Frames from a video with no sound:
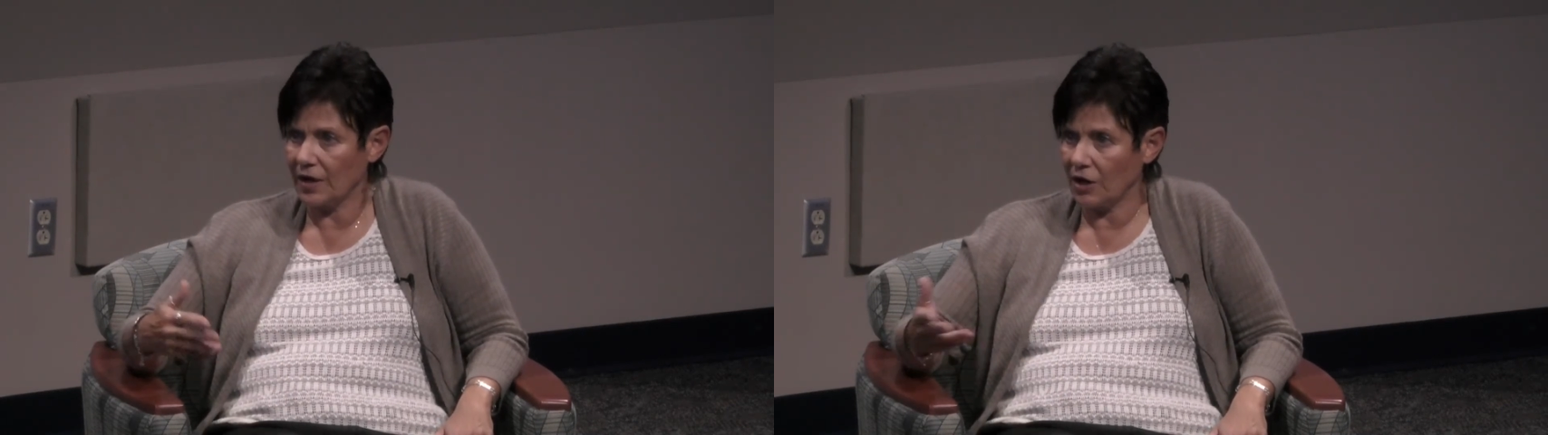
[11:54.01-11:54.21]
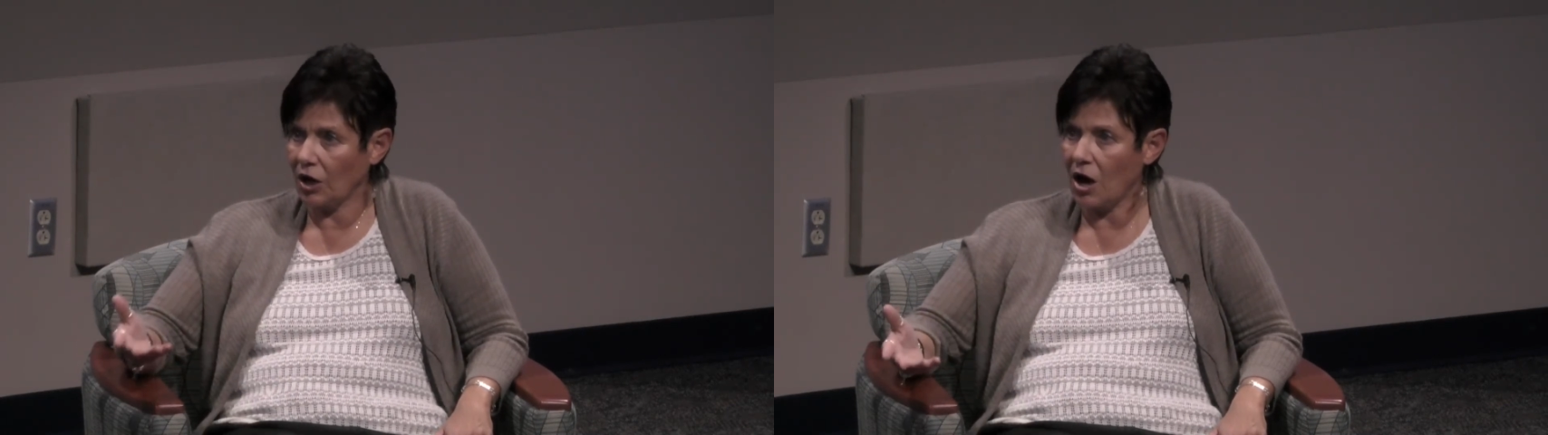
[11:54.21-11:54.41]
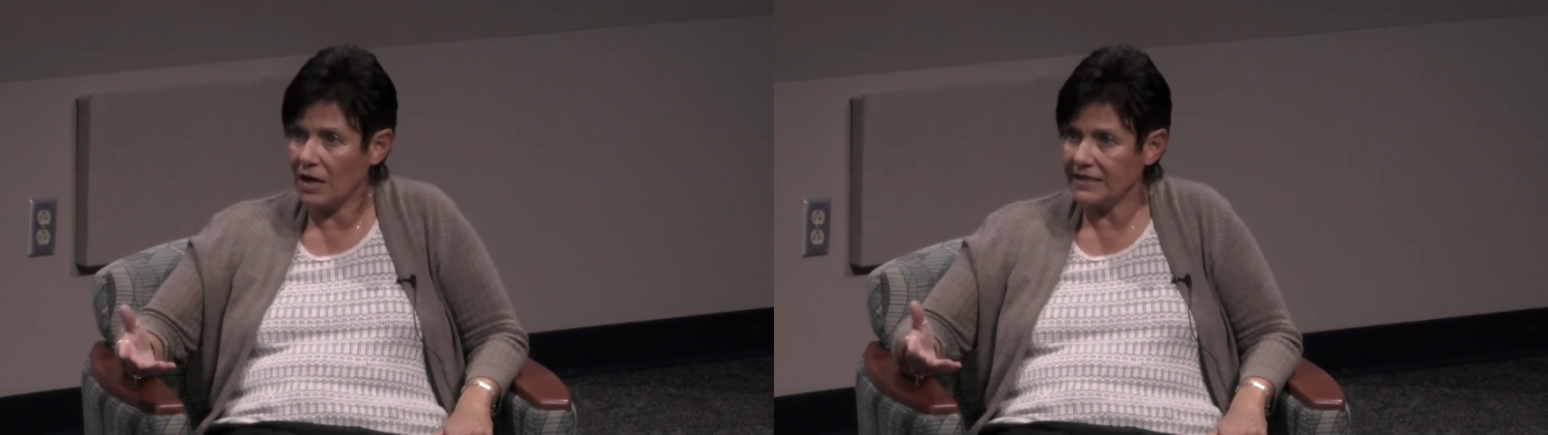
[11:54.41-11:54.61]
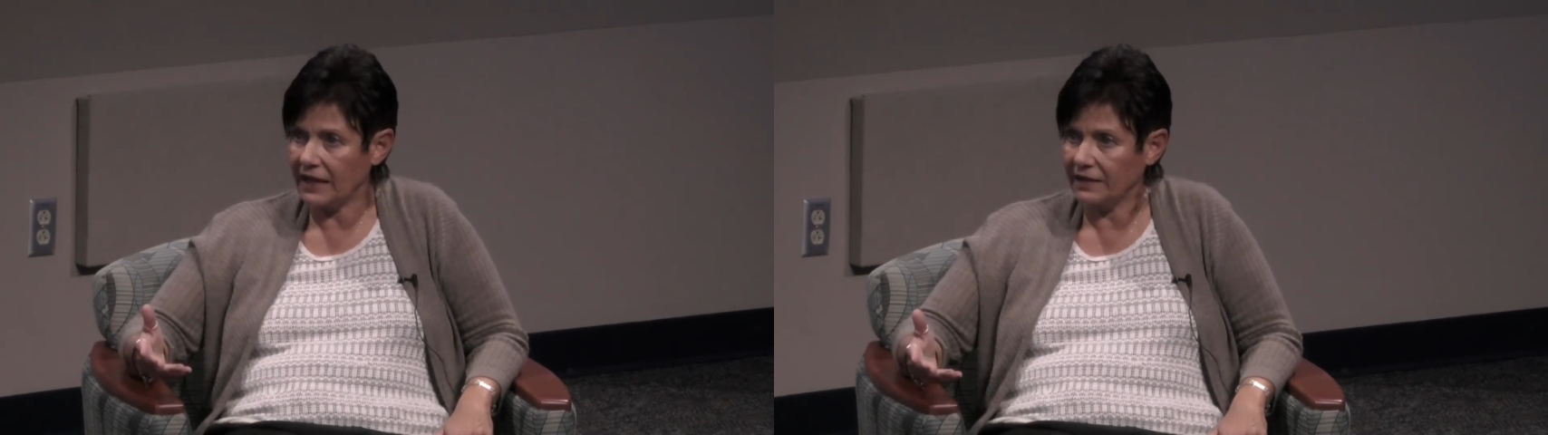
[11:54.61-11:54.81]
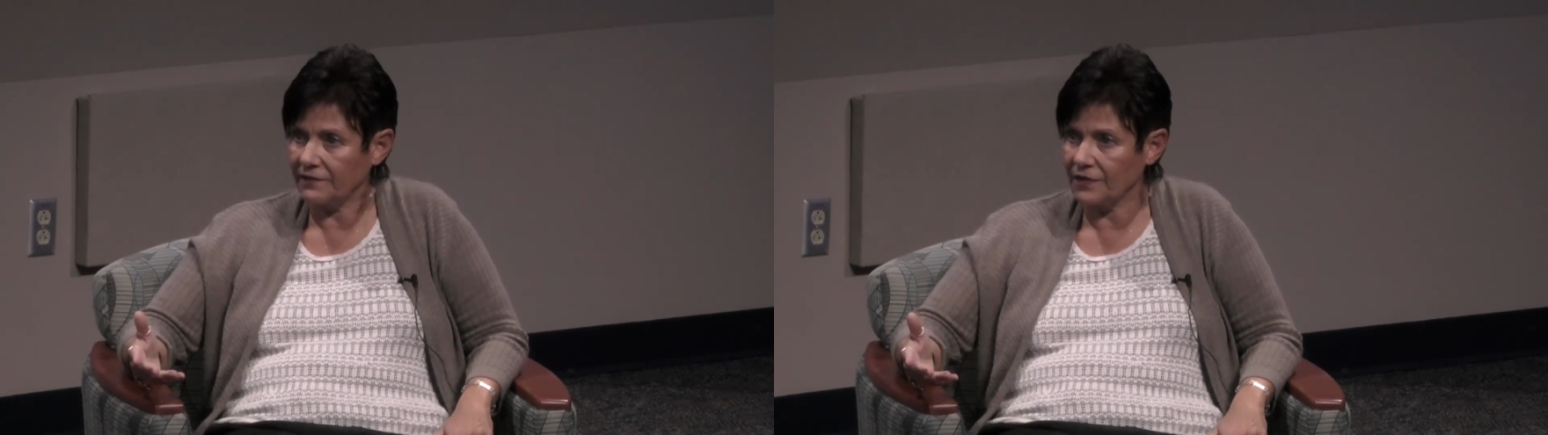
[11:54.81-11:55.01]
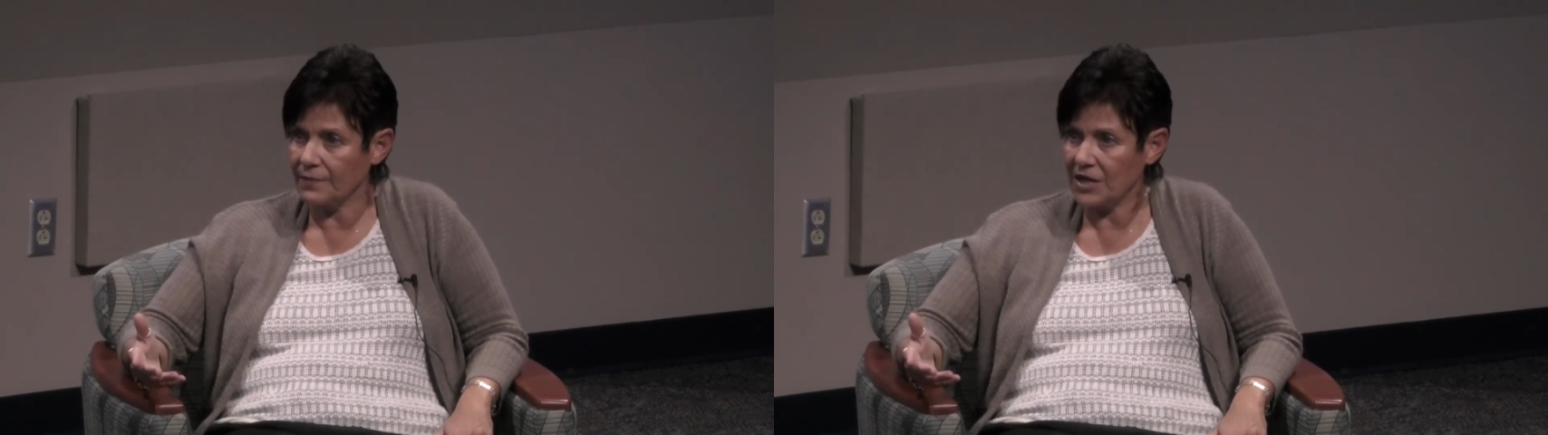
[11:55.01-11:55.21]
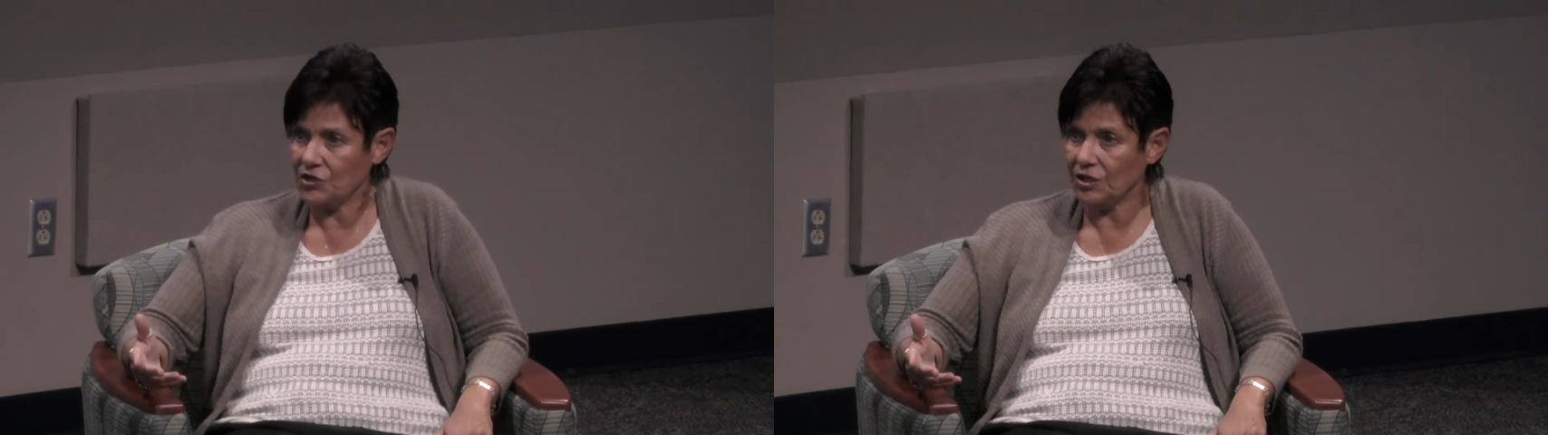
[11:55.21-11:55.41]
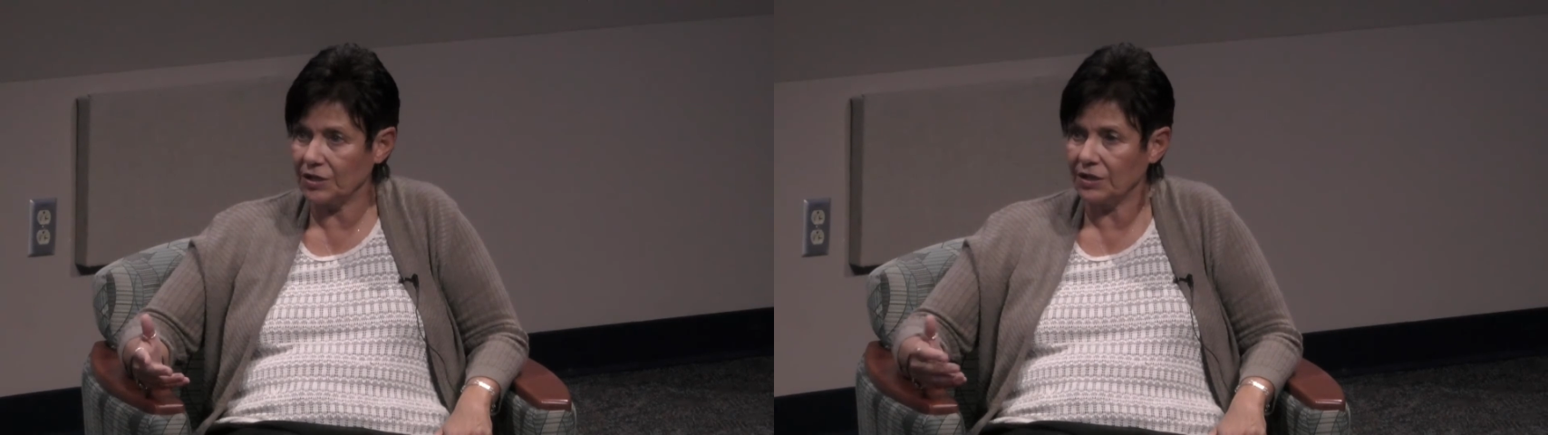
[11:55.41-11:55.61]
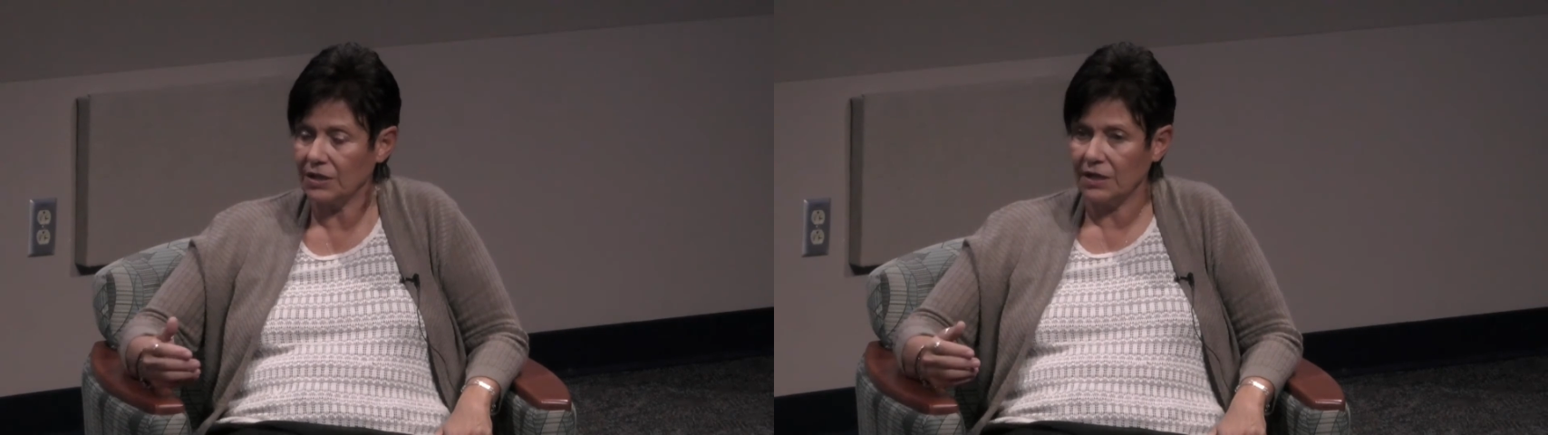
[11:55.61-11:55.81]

and our contact information